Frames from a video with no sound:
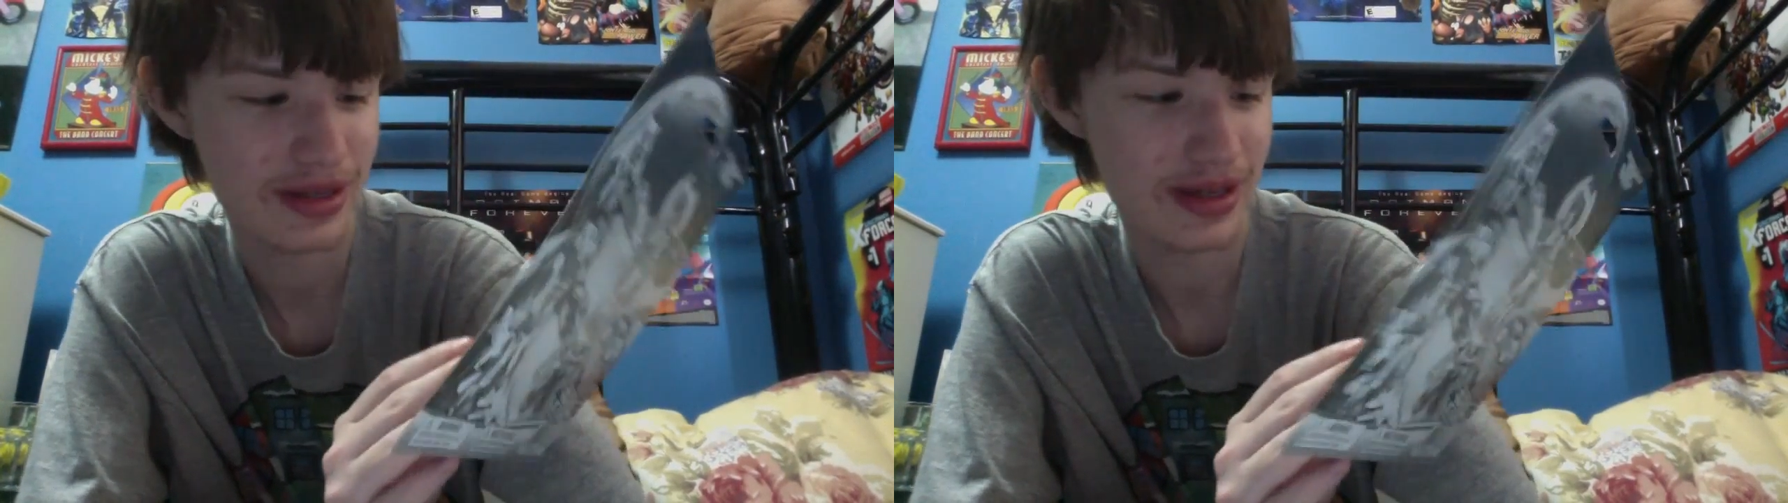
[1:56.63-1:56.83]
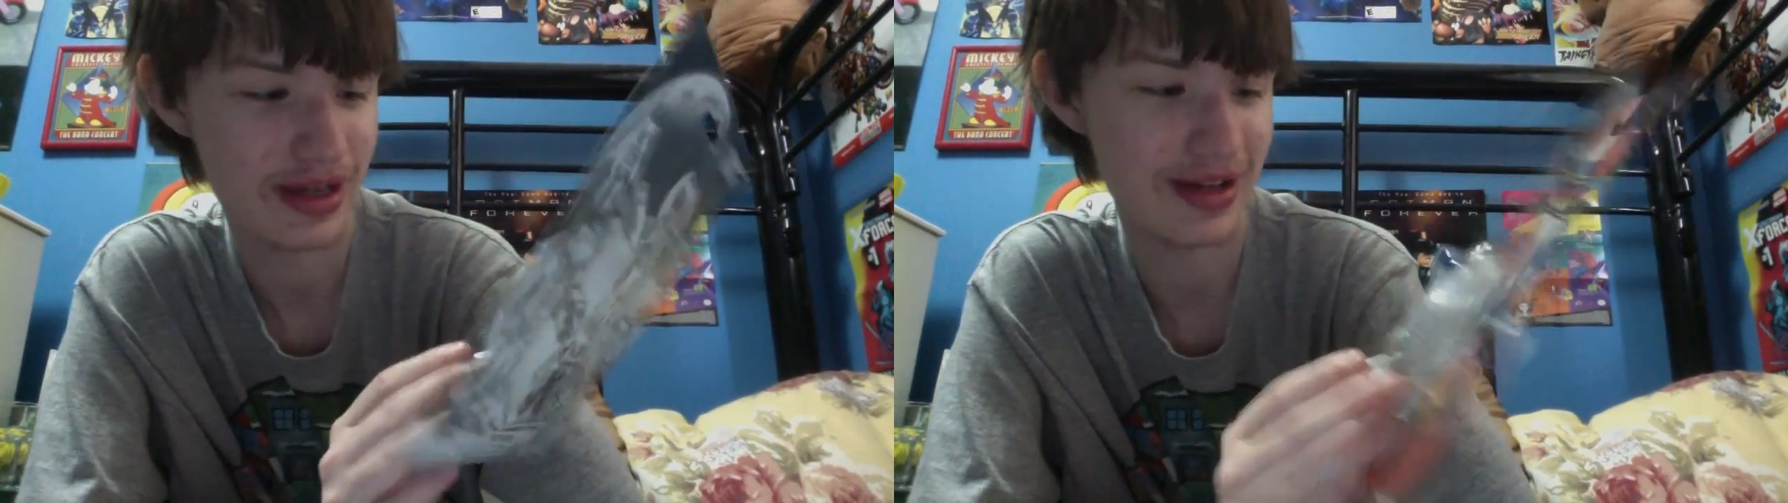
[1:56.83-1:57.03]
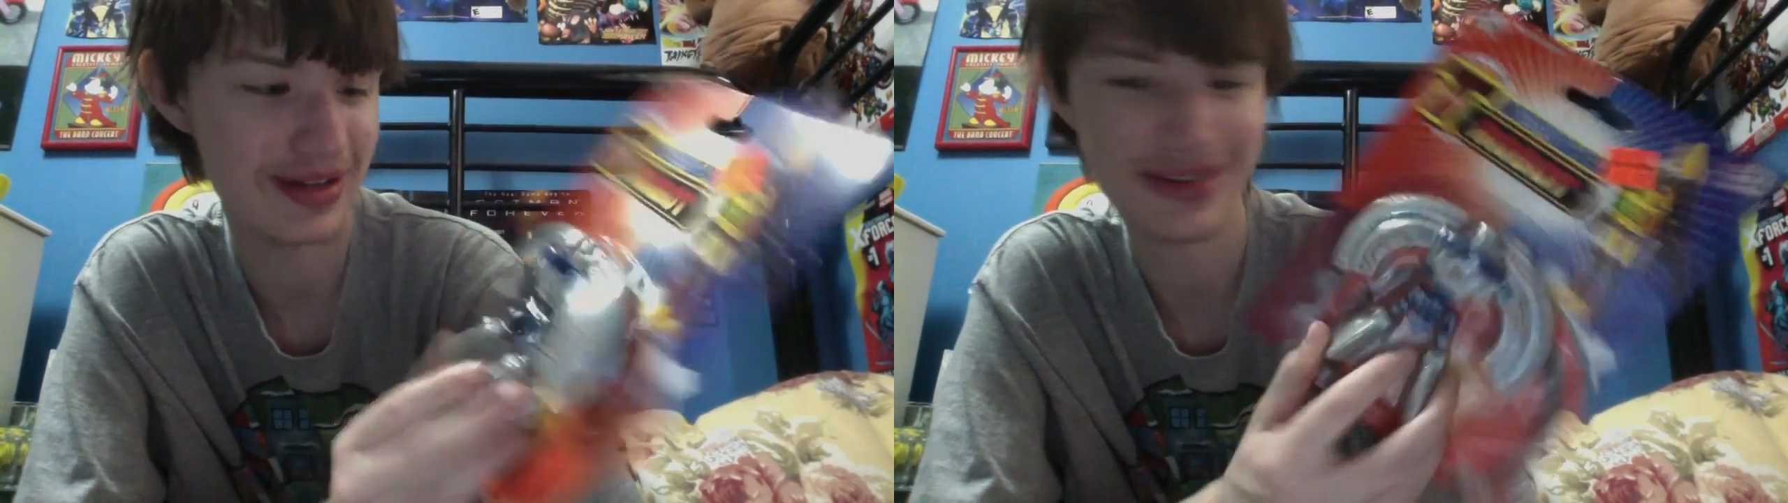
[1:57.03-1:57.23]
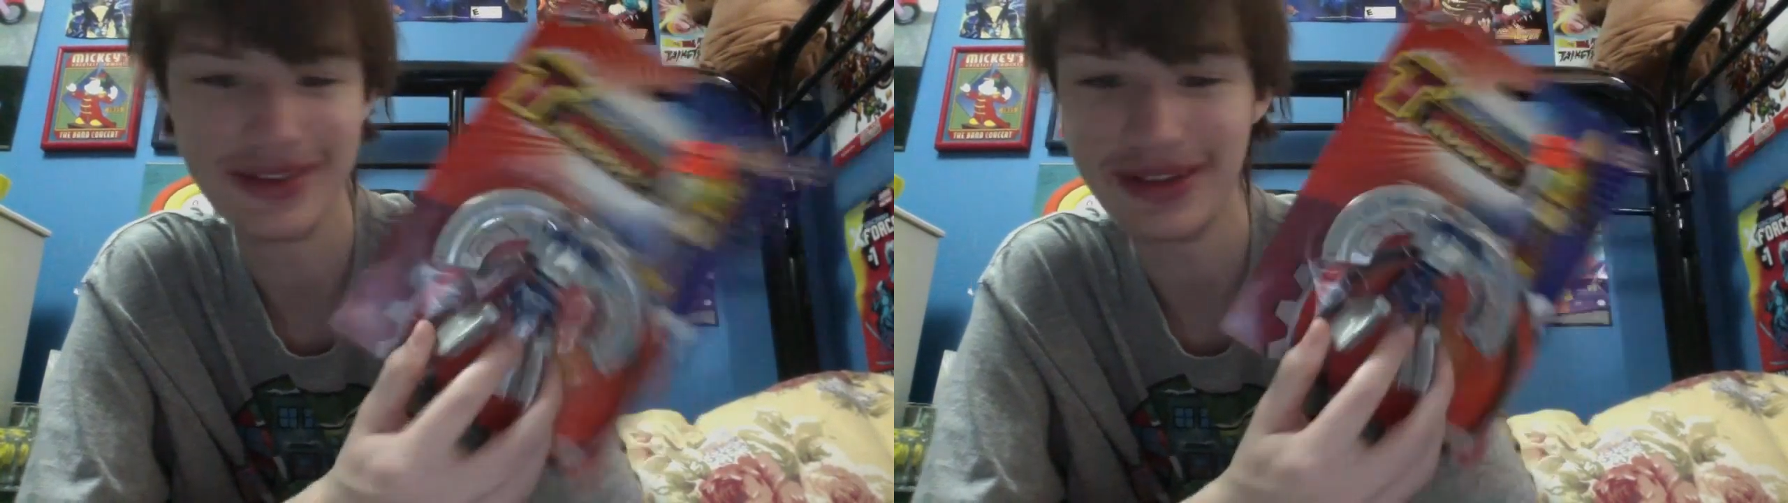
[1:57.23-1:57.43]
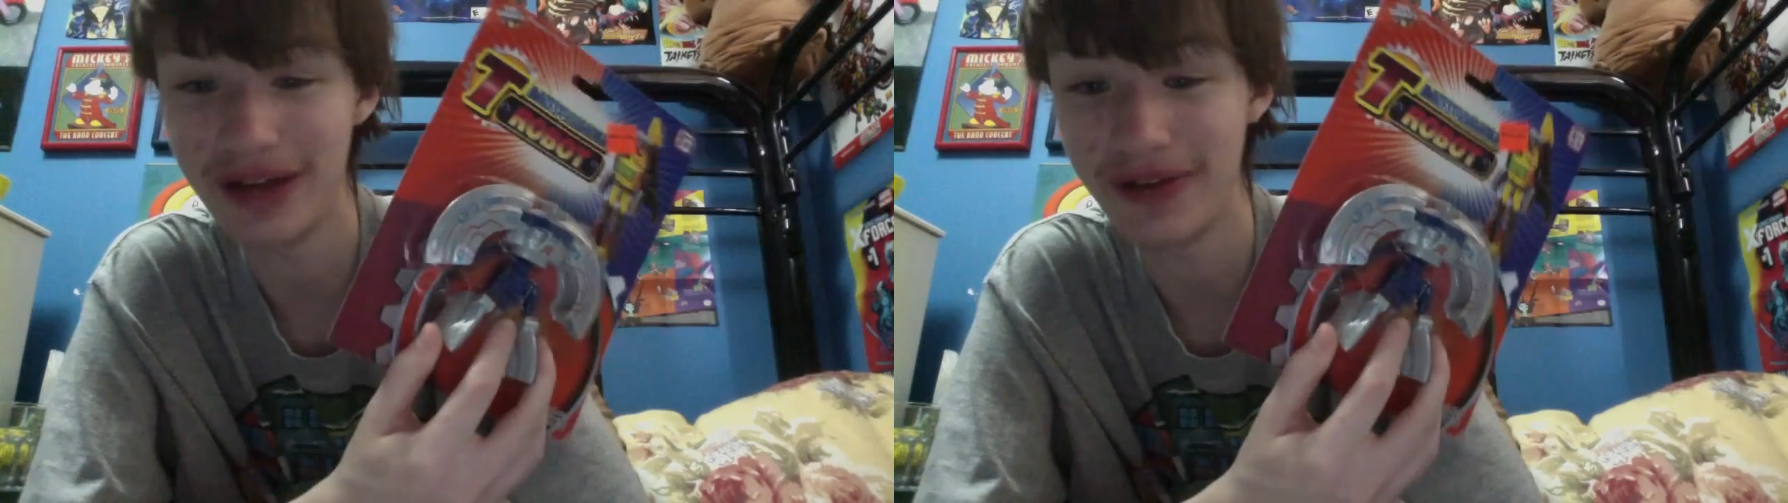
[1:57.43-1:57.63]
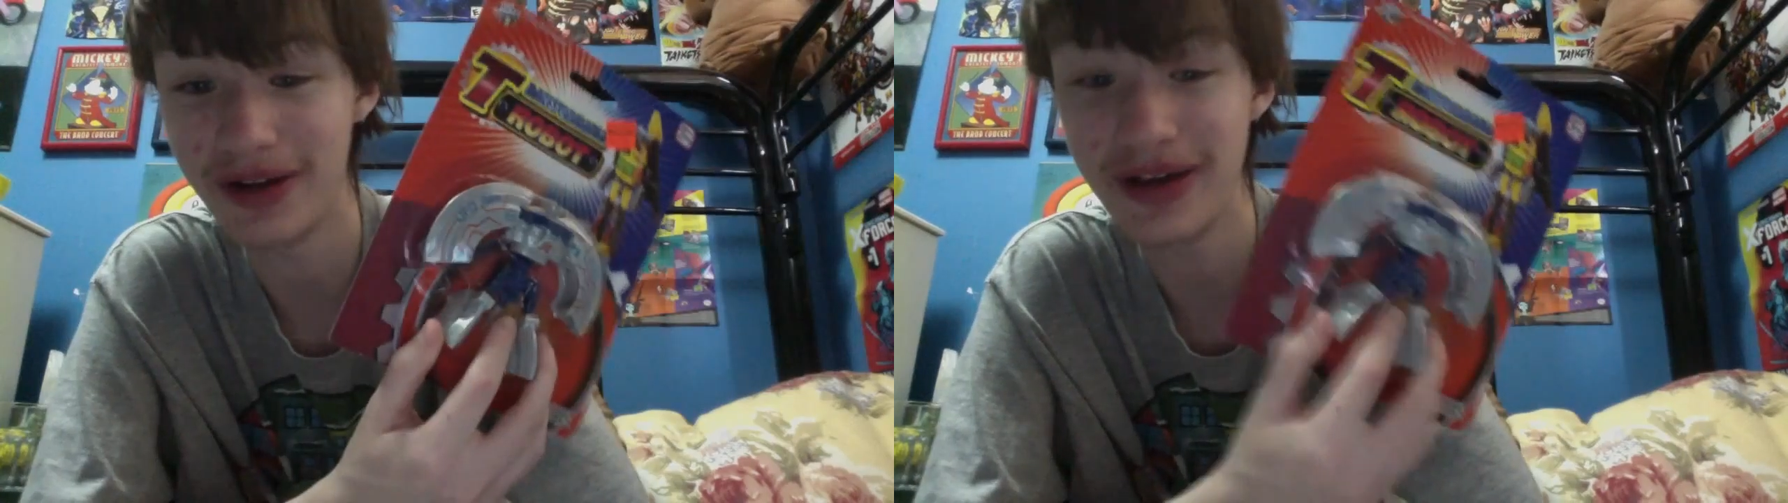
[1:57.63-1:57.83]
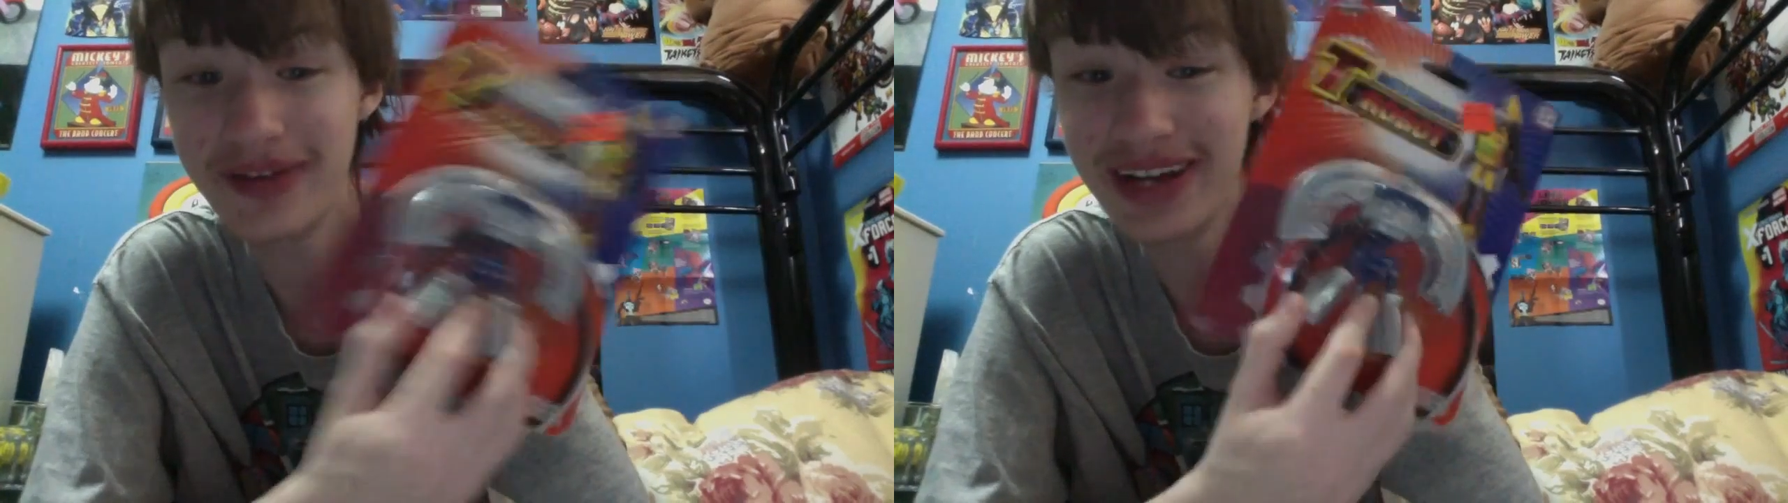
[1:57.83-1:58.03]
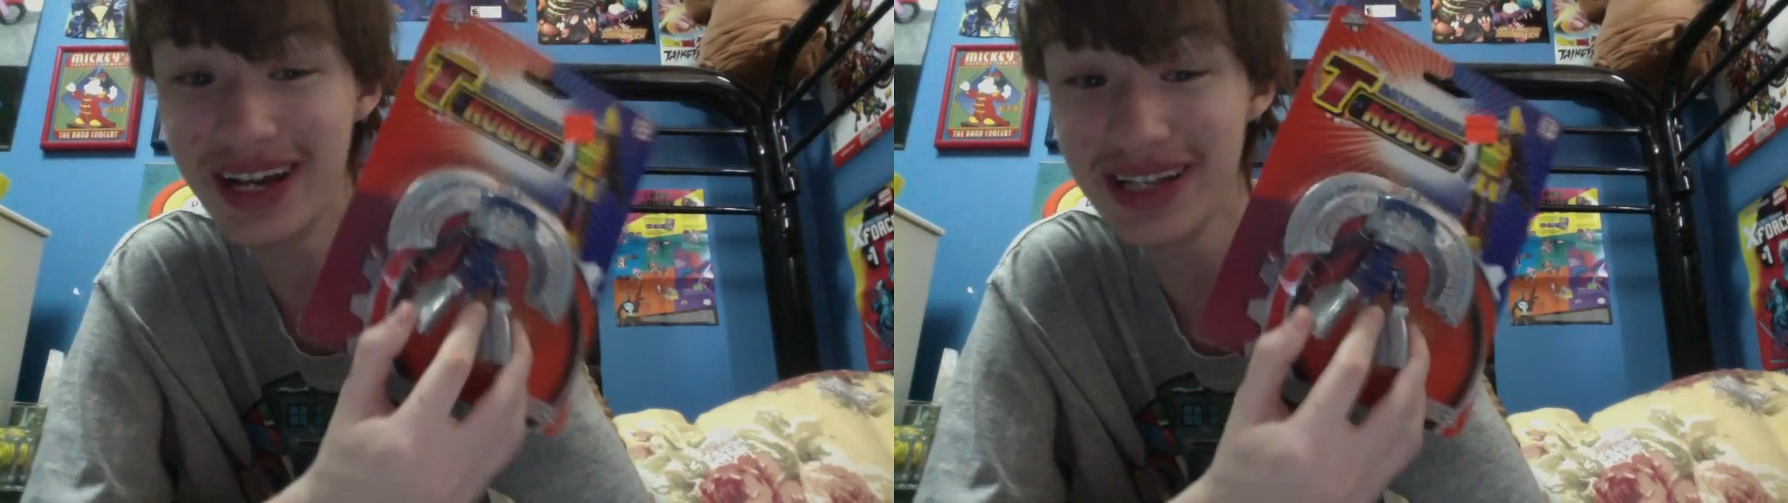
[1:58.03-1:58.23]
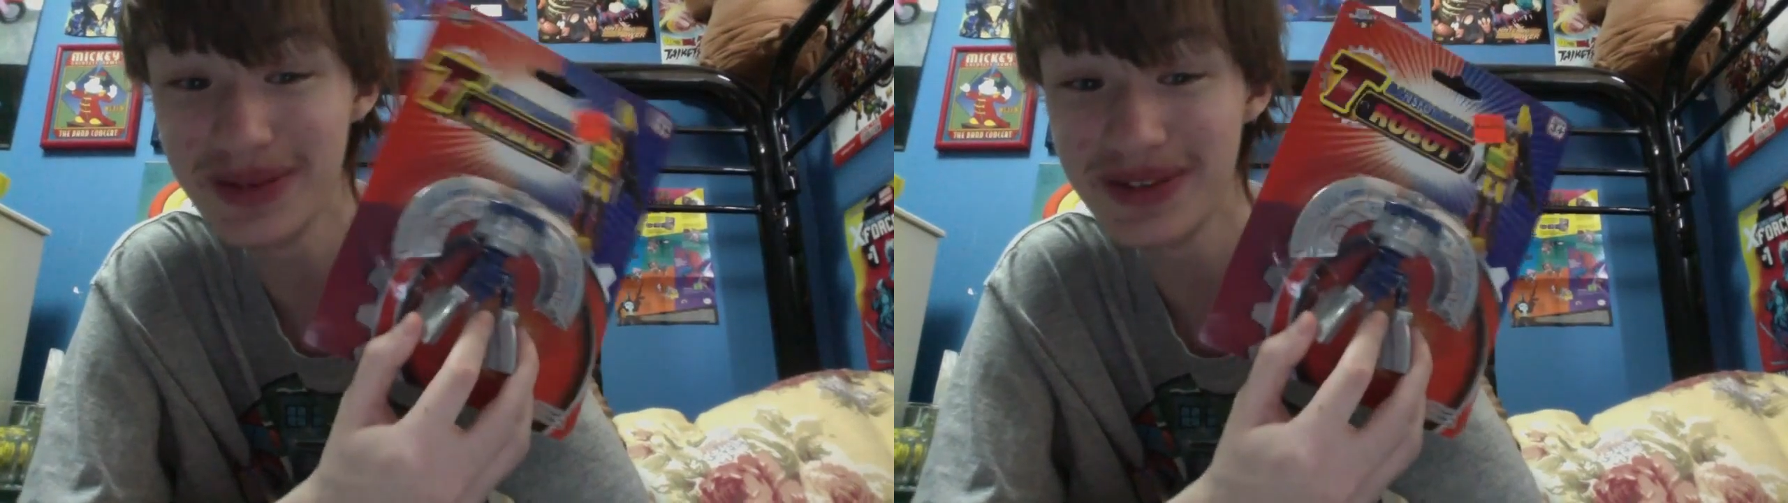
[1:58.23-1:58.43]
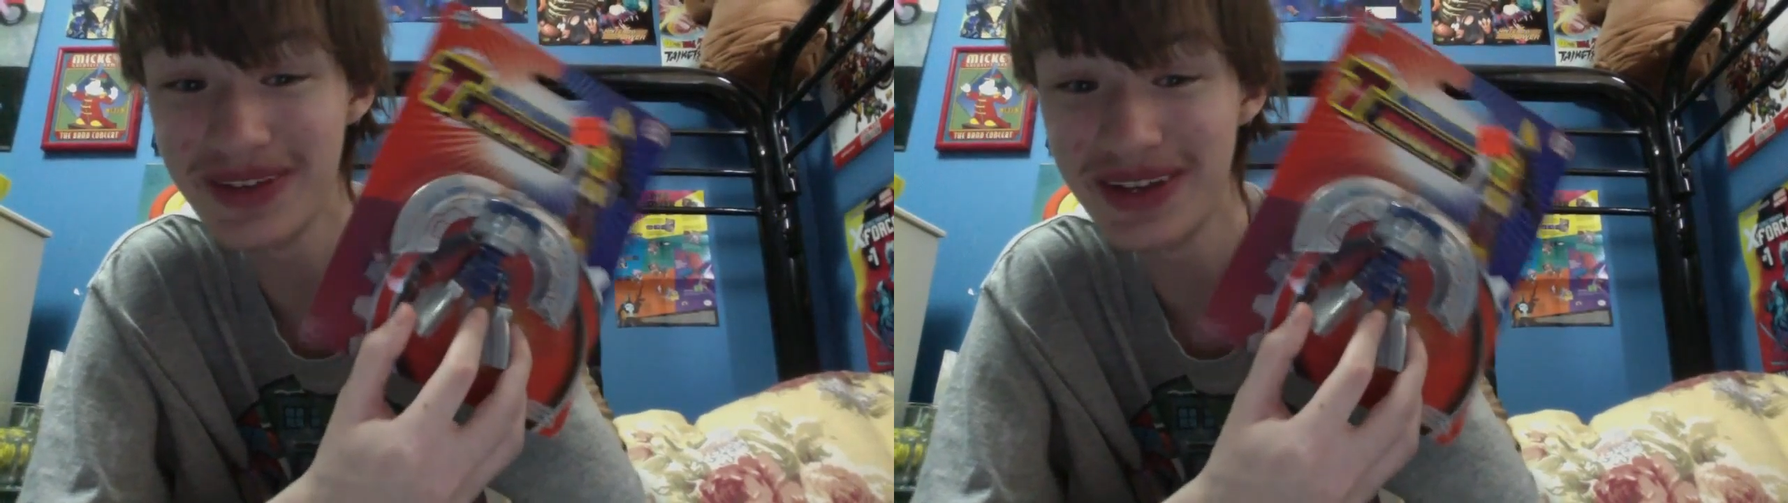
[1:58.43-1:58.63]
Uh, I finally have a Cosmos
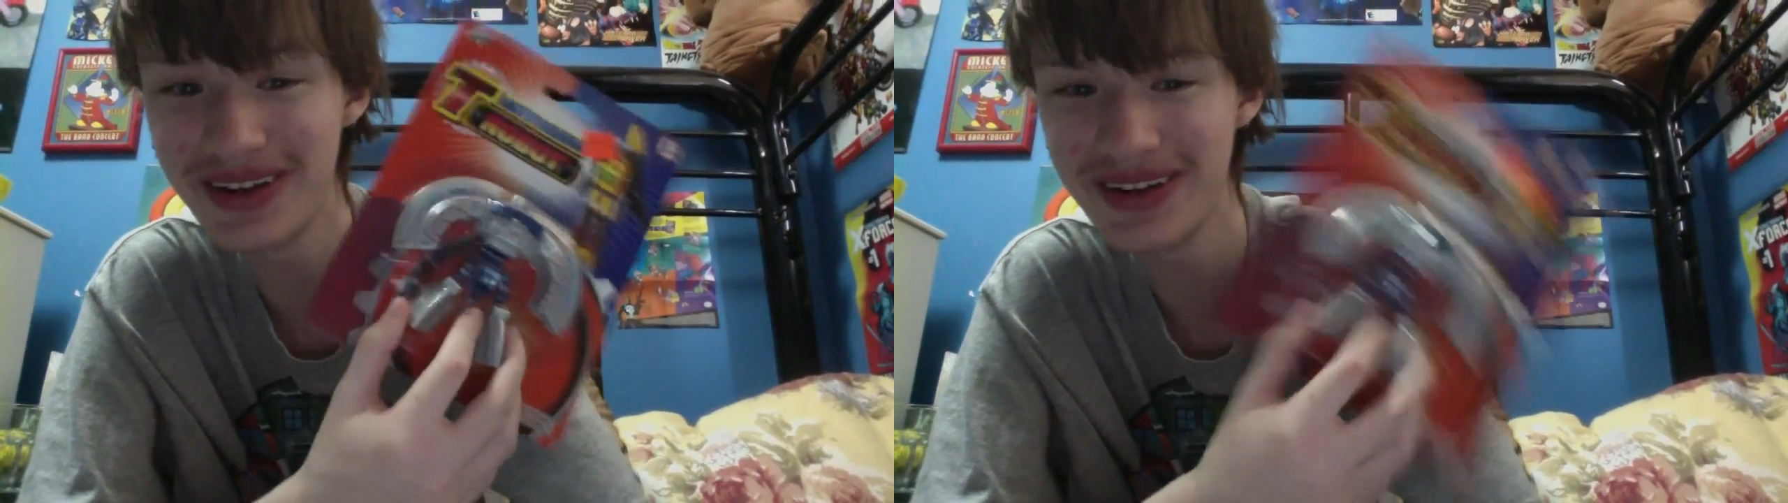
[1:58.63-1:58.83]
figure.